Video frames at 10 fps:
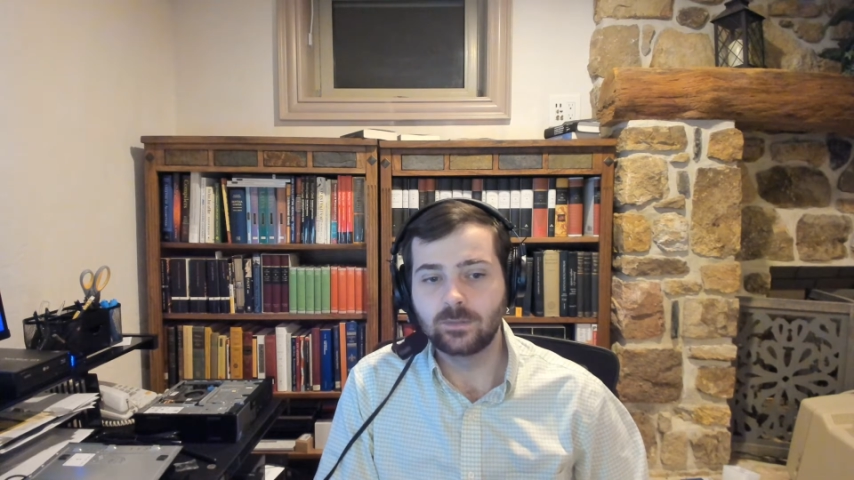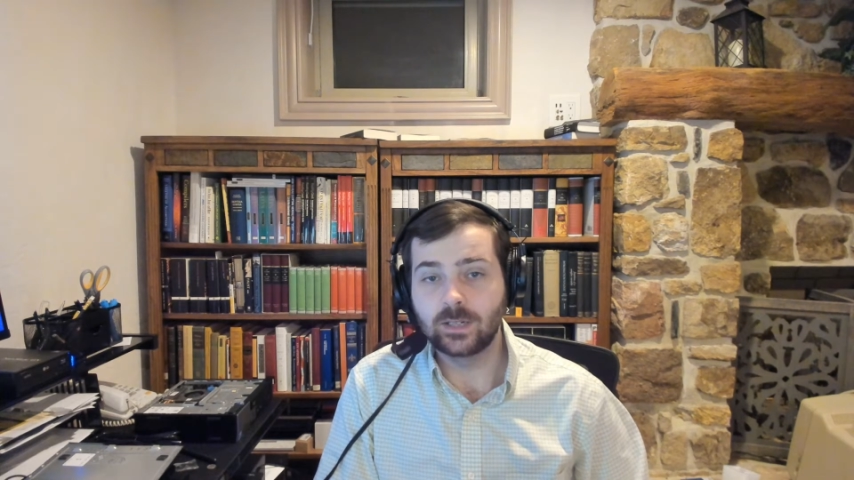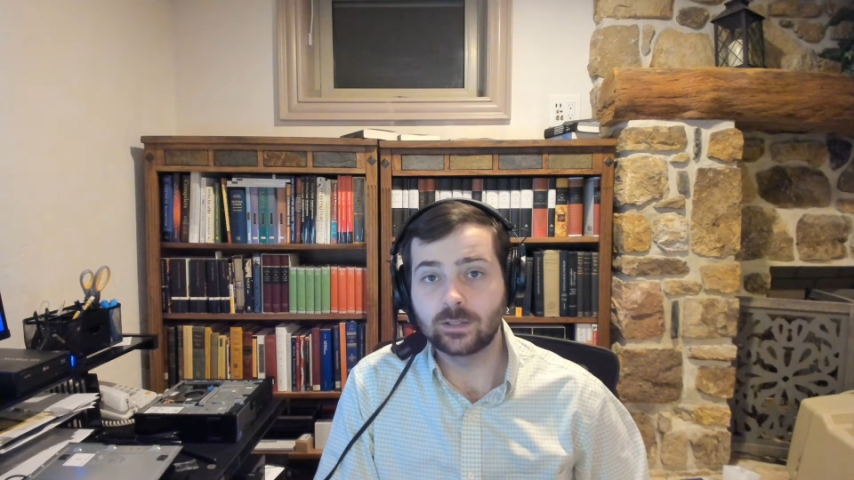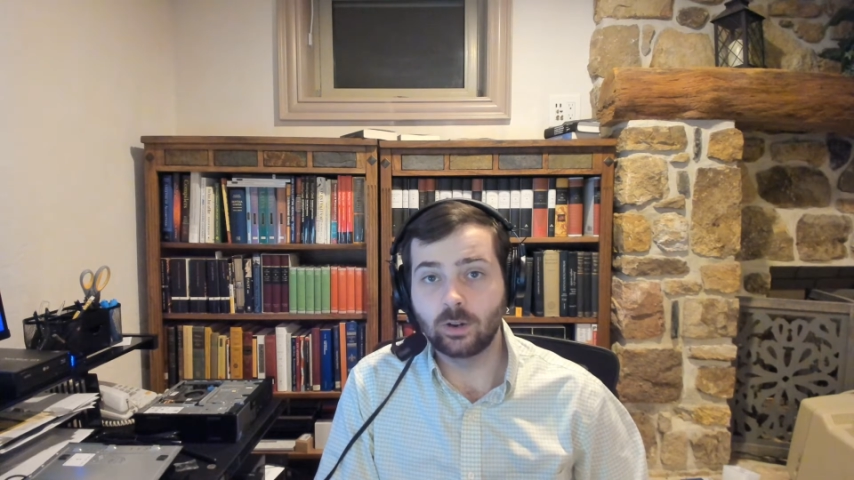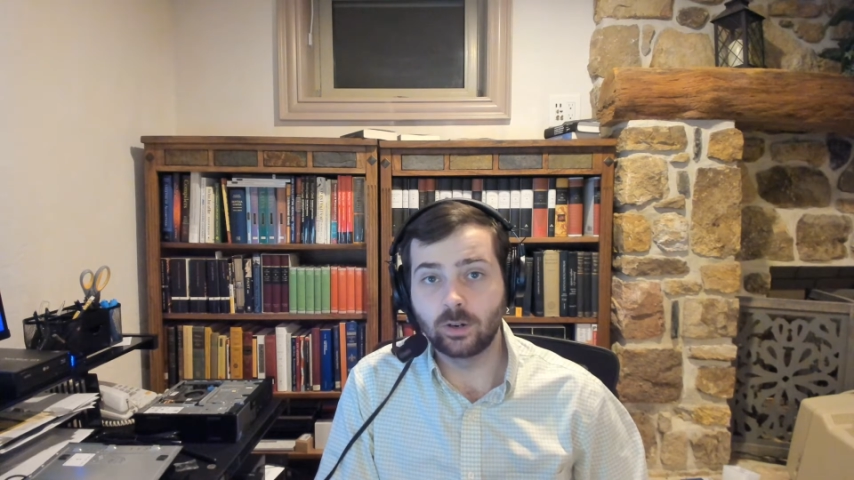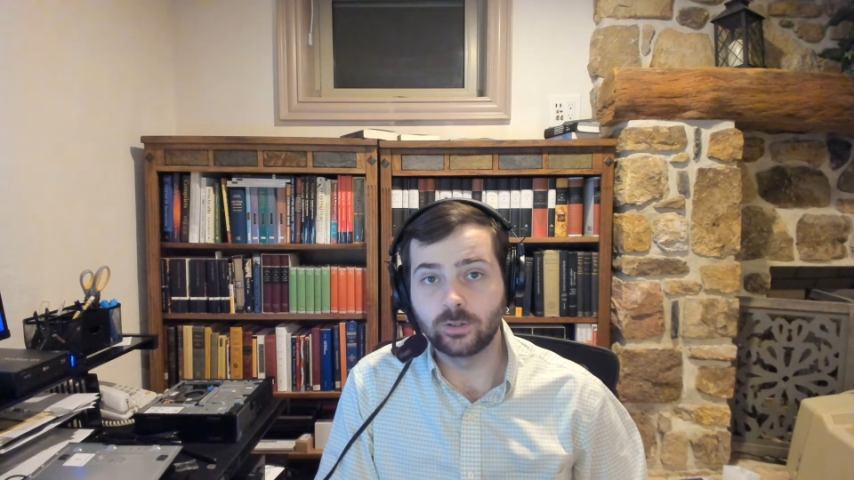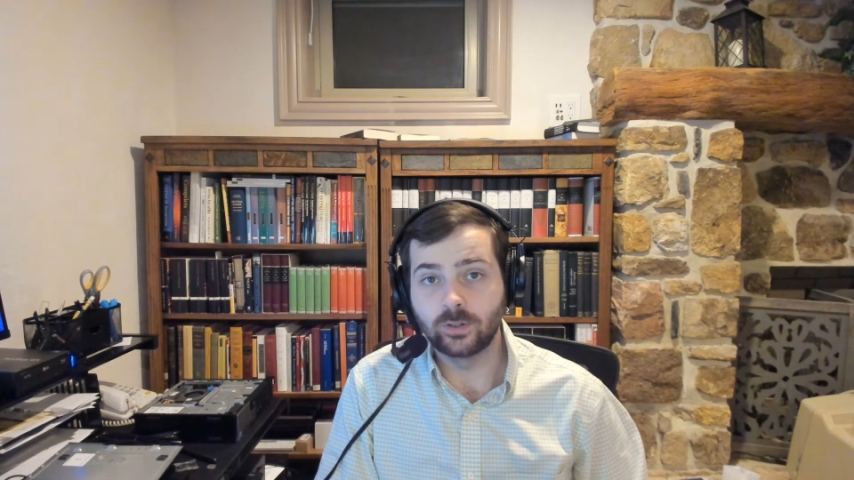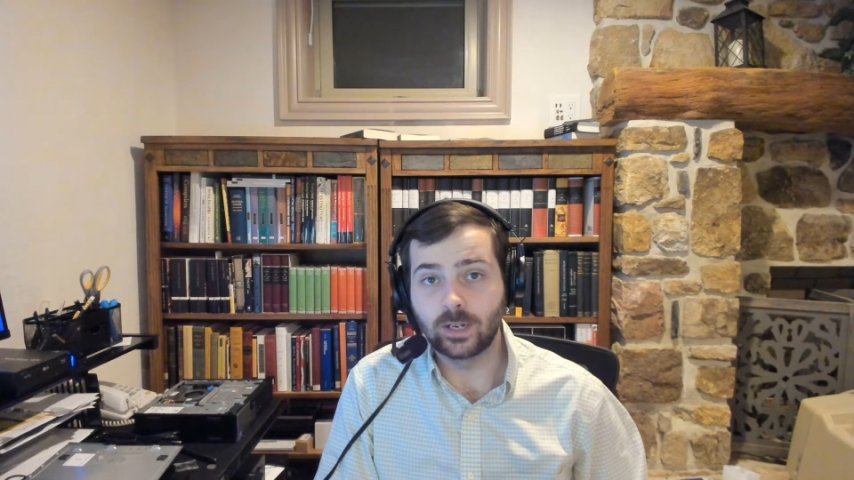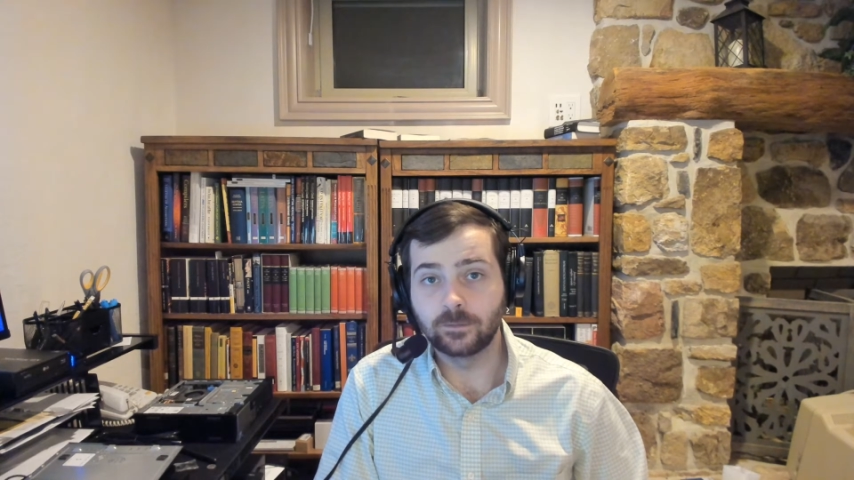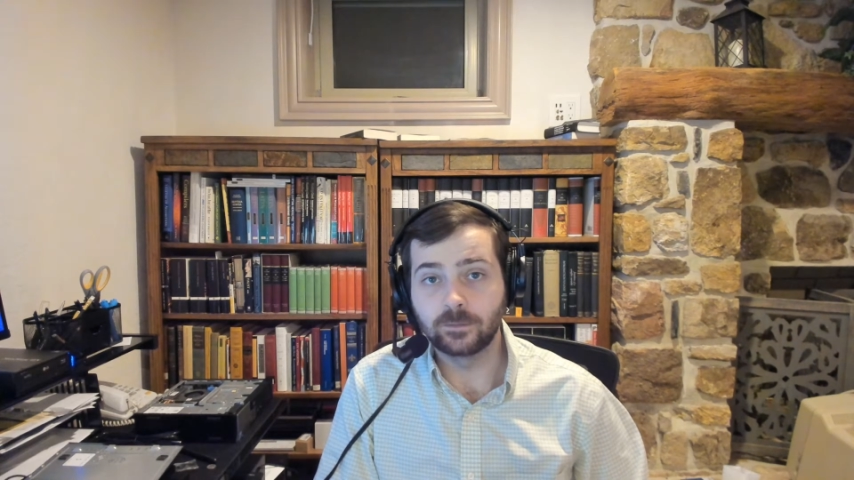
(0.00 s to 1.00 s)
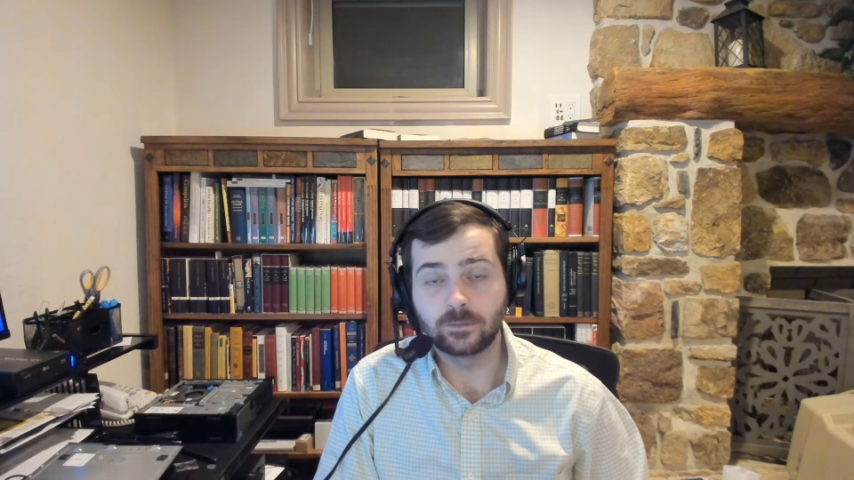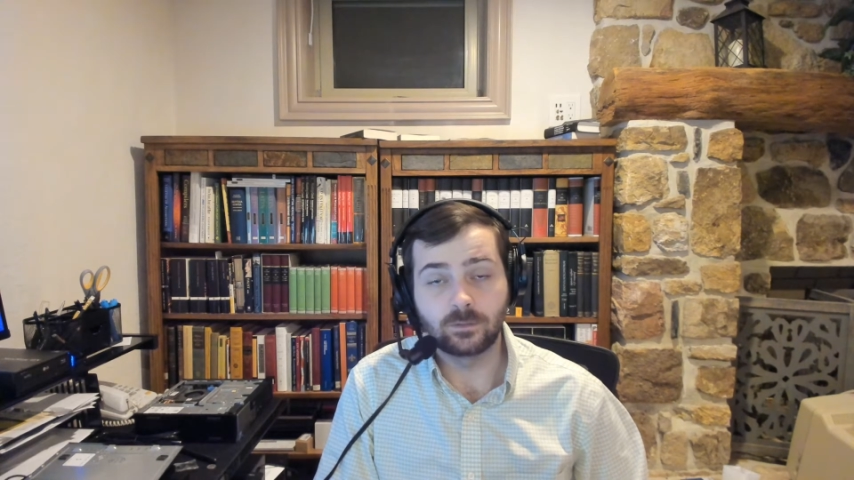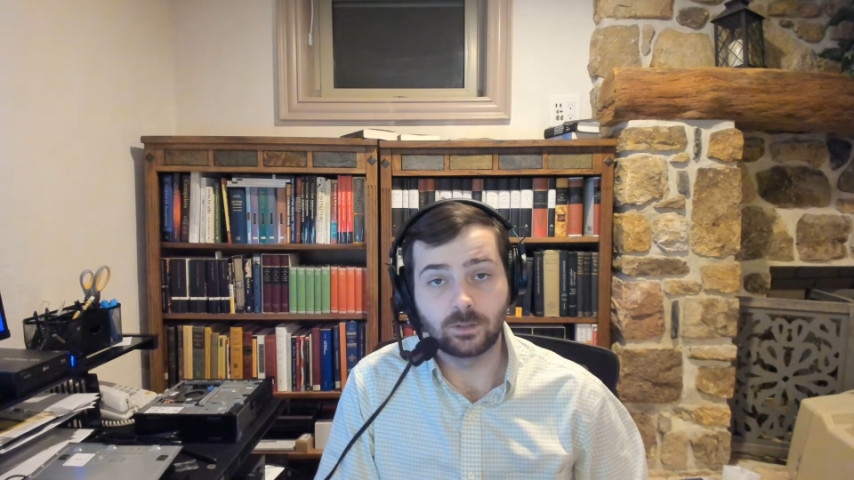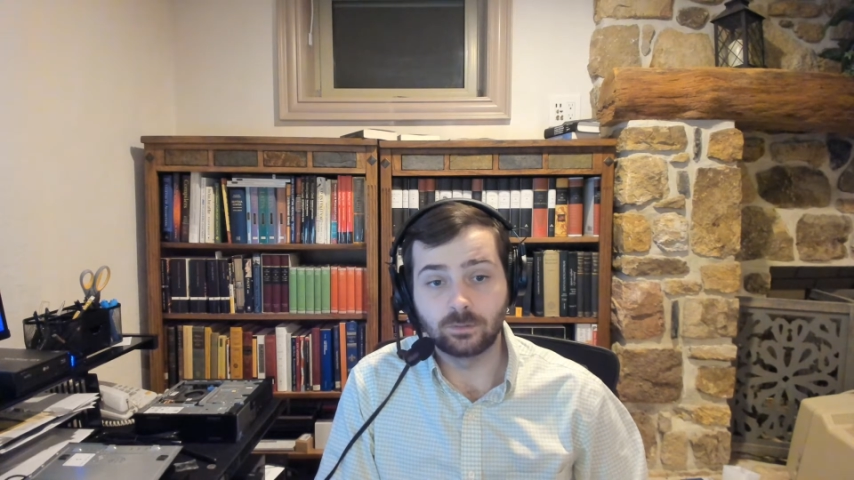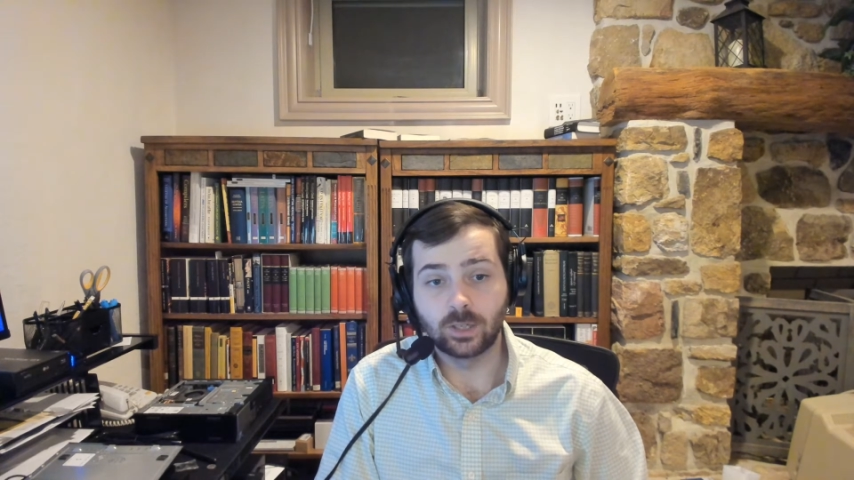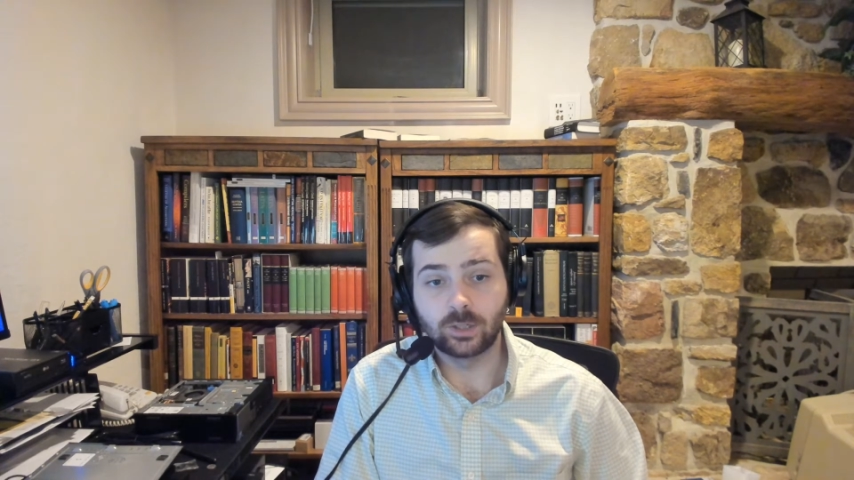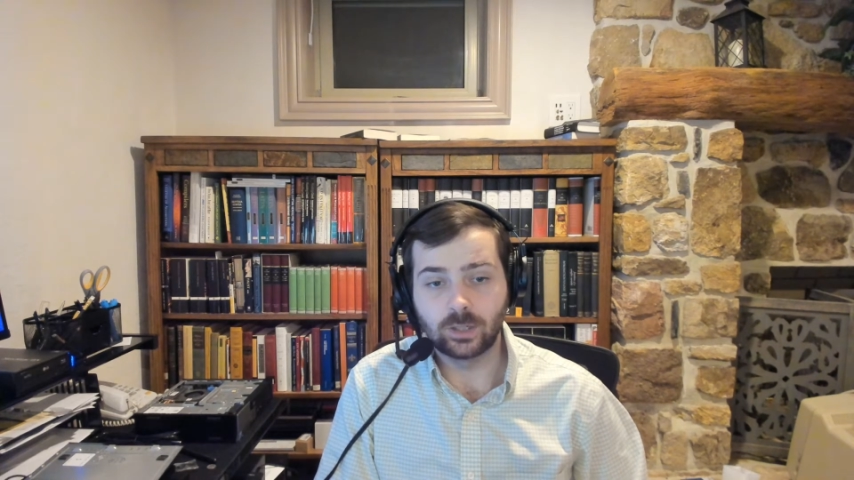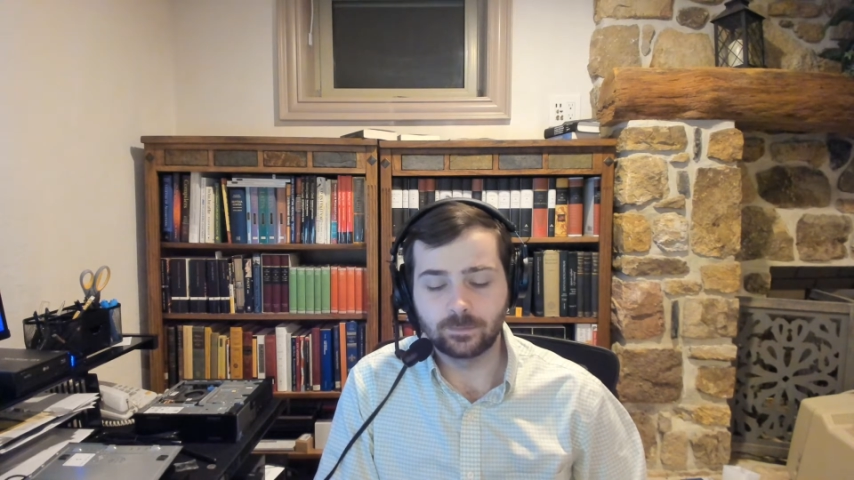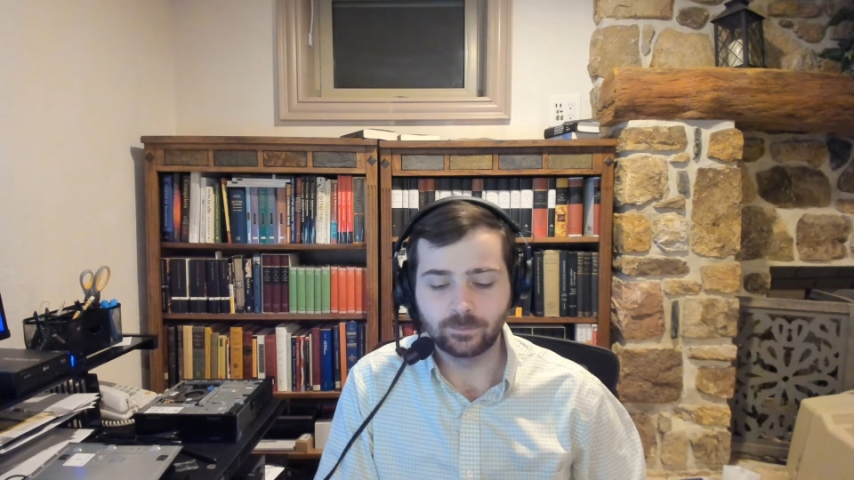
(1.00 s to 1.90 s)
has a hard drive, don't touch it.